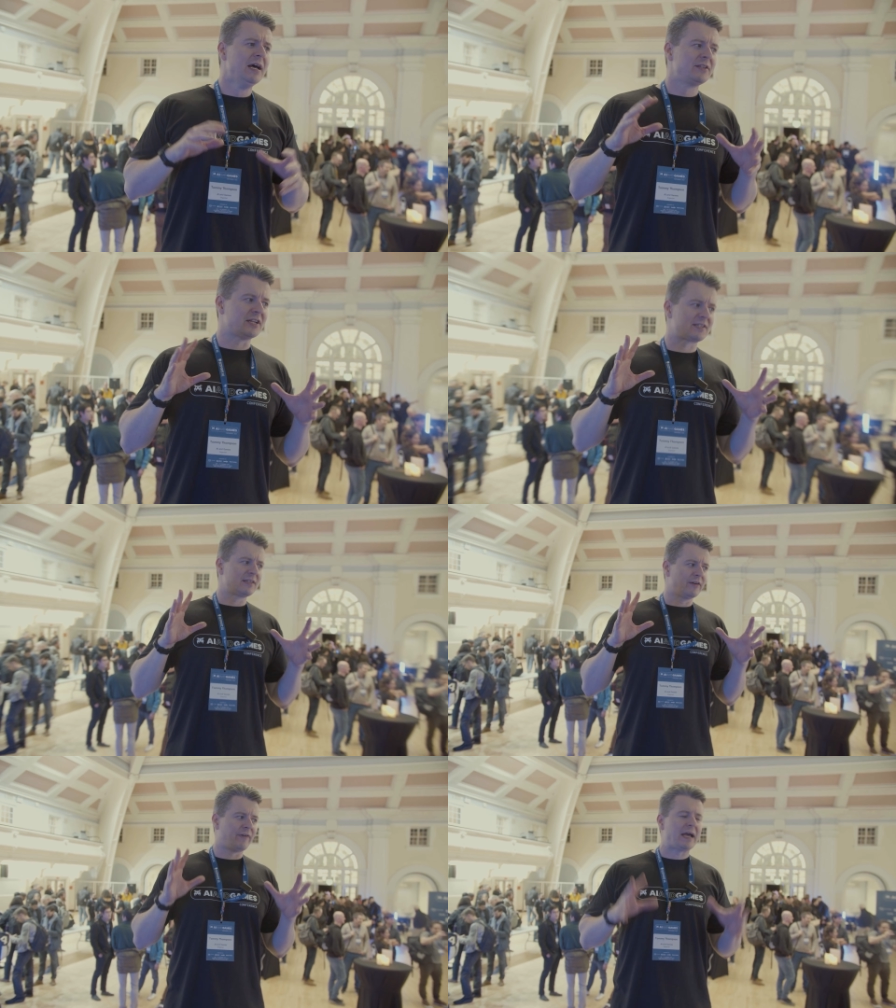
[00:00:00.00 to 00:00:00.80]
Just
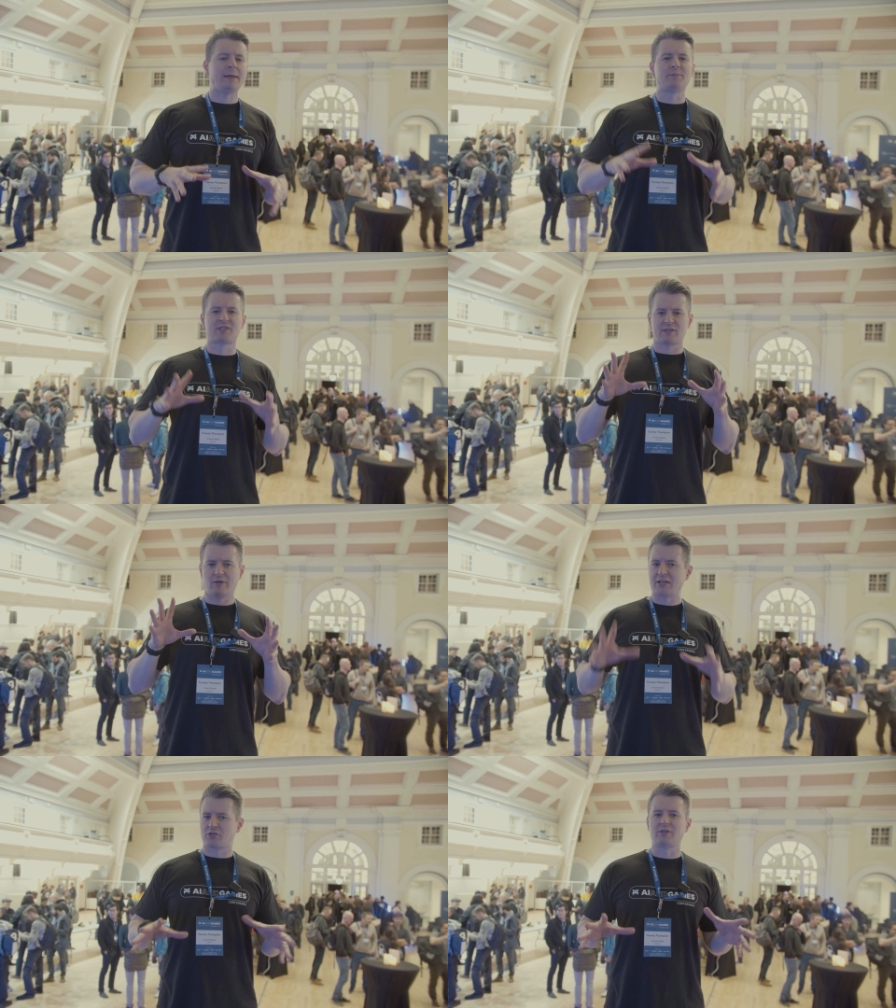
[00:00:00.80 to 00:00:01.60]
the vibes the
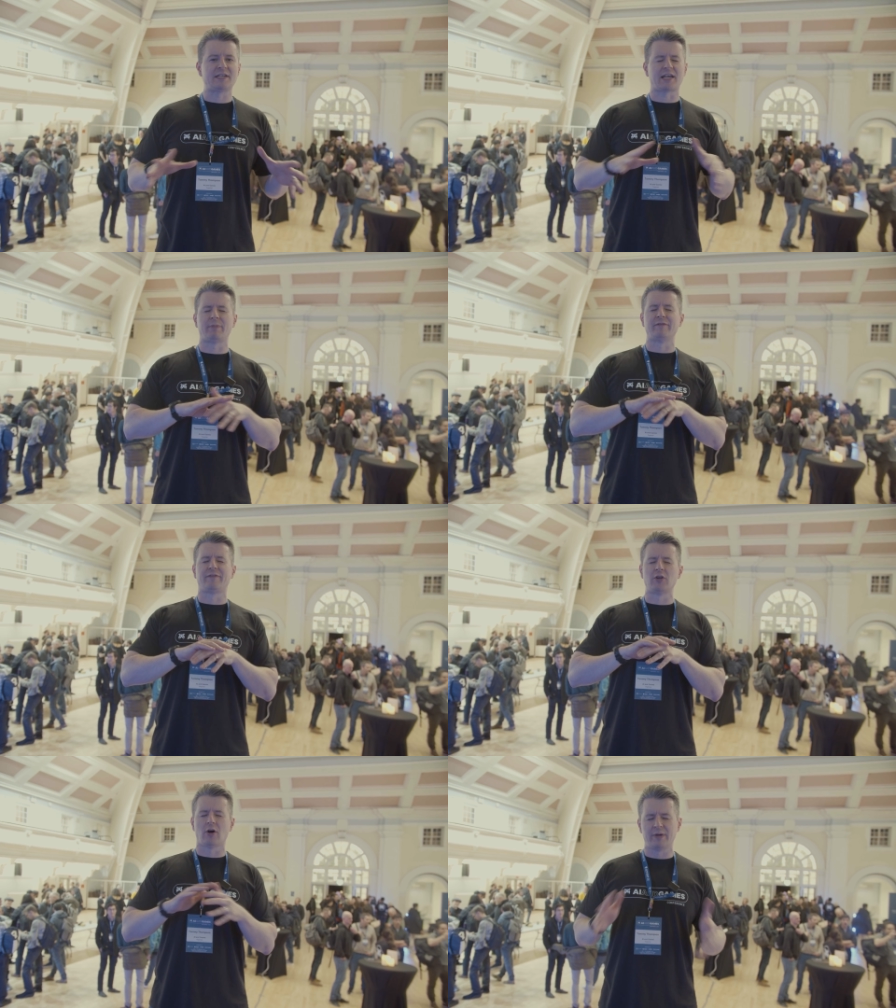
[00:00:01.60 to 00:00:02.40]
last 2 days have been
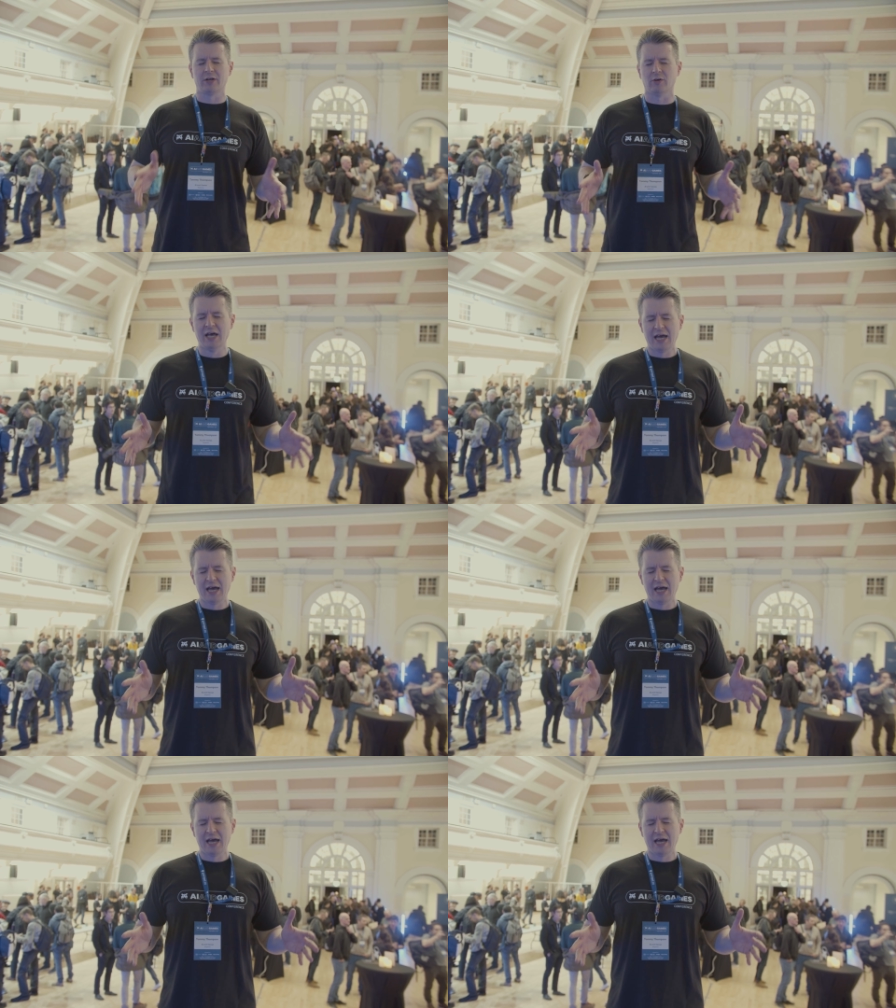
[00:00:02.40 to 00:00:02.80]
phenomenal.